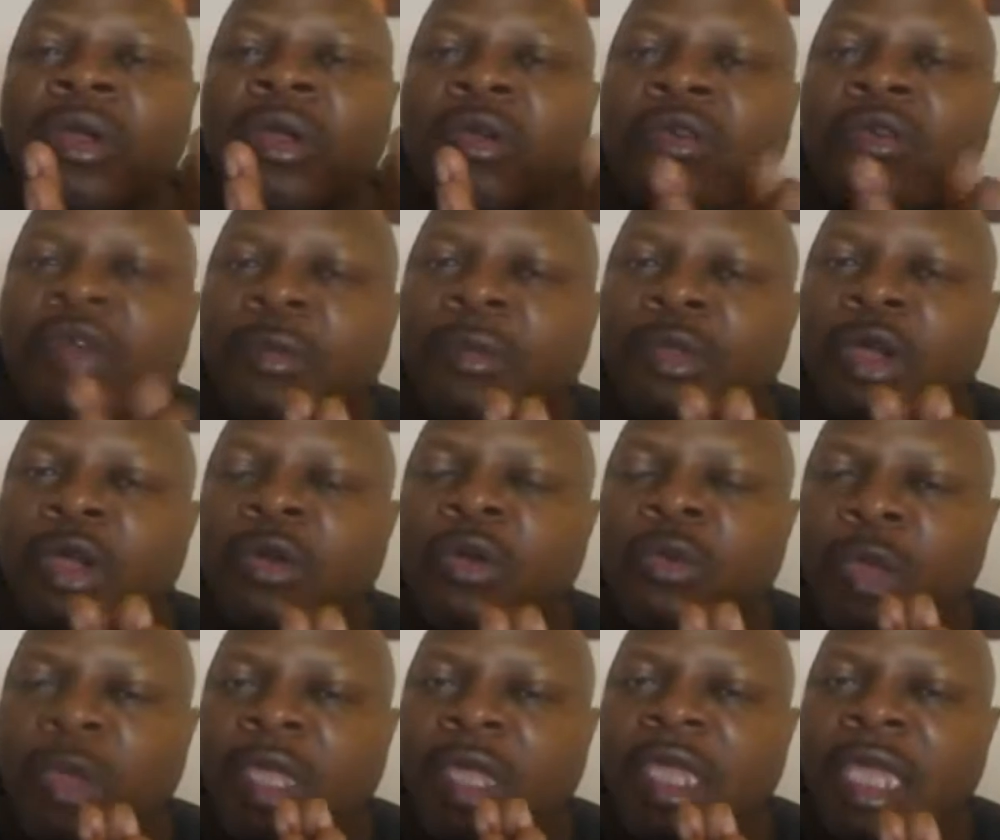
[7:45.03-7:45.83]
Crypto
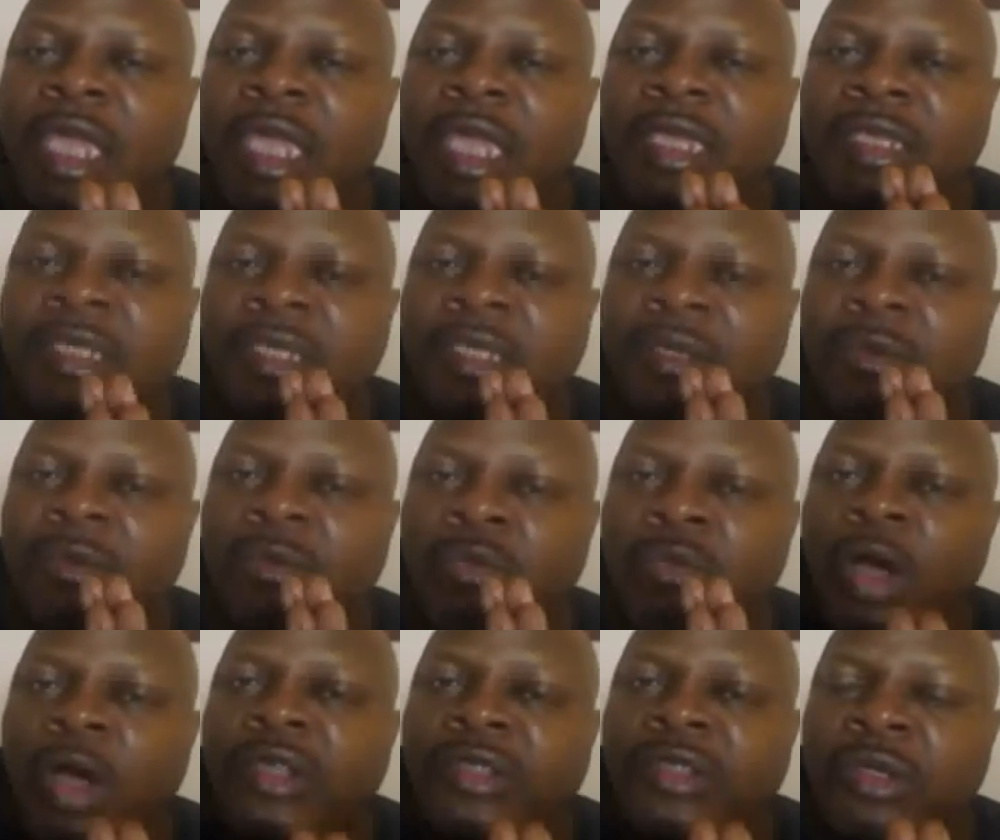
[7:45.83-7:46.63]
Quickies
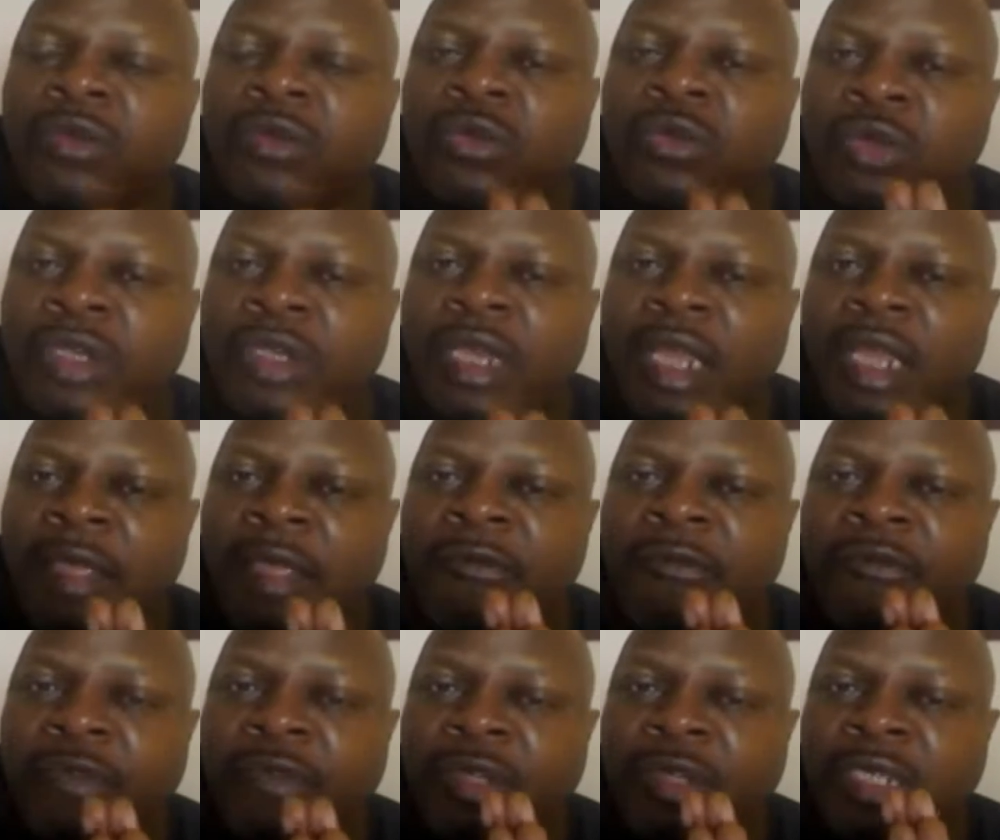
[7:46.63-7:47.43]
was a good
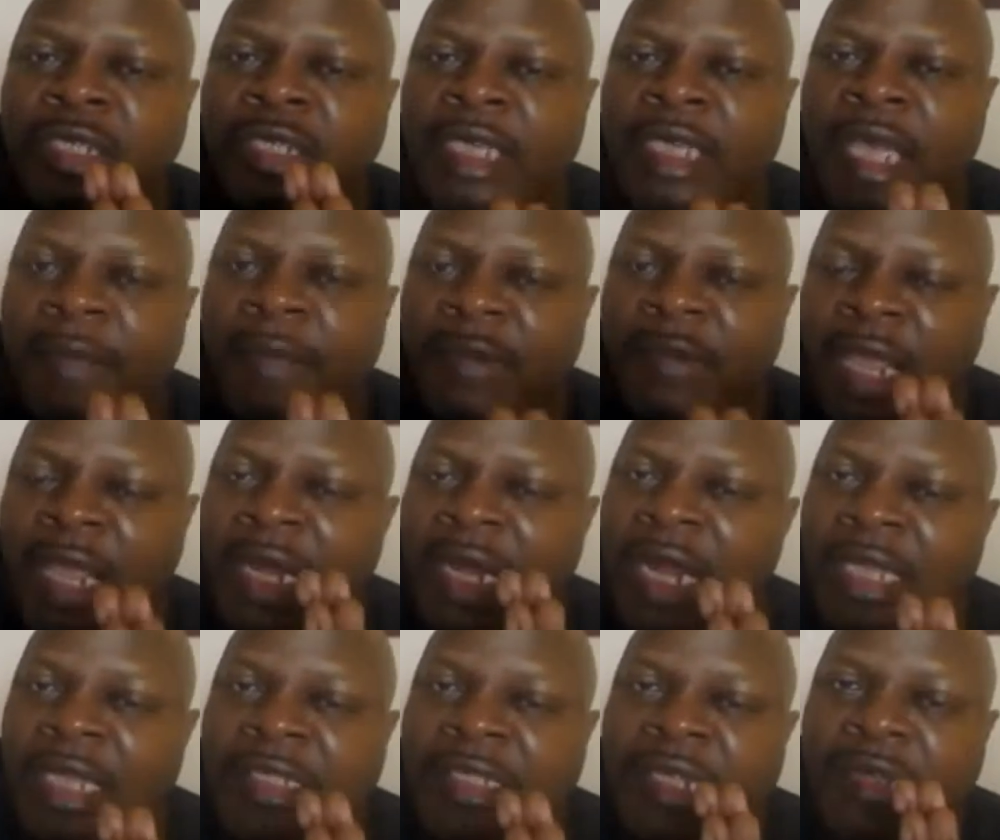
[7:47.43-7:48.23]
name for the time that it
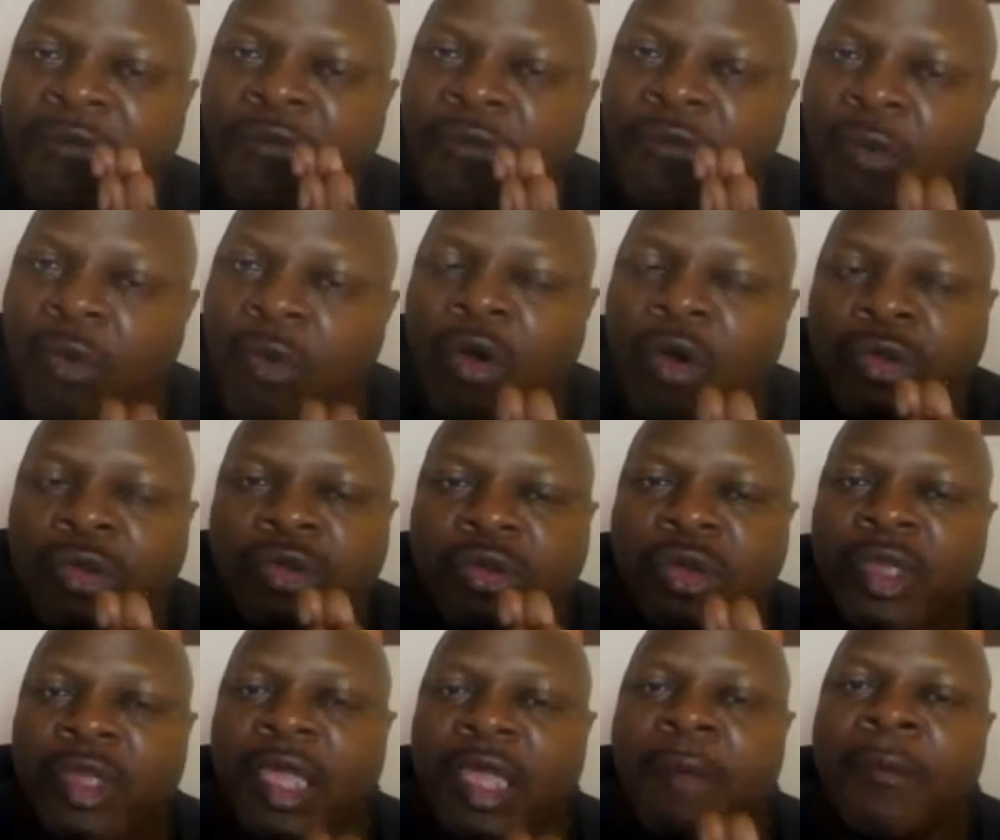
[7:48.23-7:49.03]
lasted for,
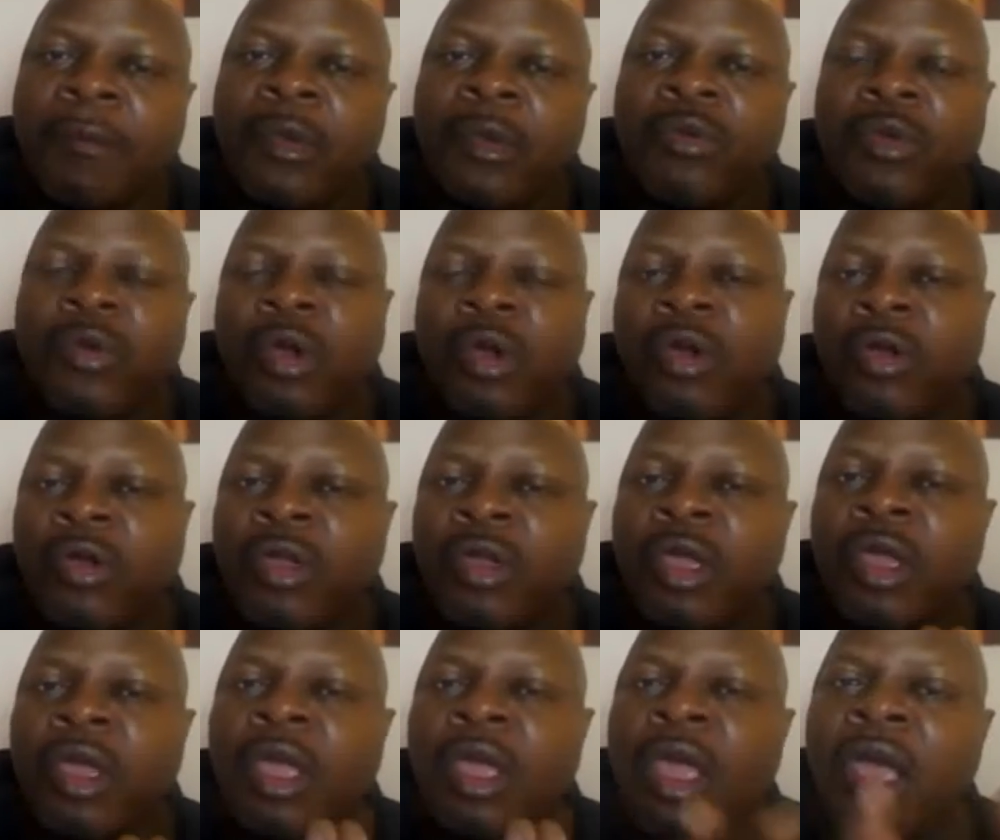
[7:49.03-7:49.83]
don't get me
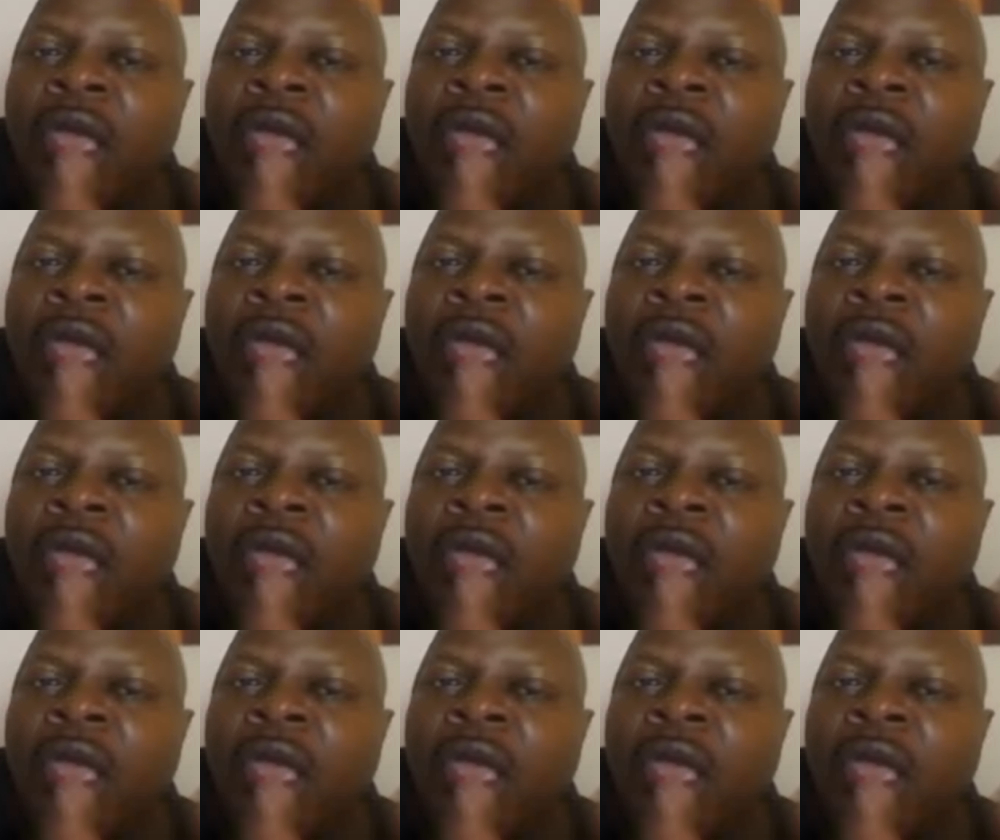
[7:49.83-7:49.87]
wrong,